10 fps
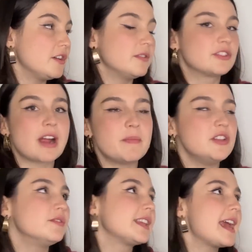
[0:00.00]
And
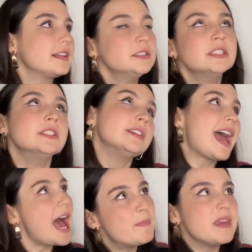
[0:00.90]
Scrappy-Doo's like
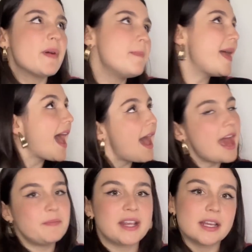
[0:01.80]
happy but mad because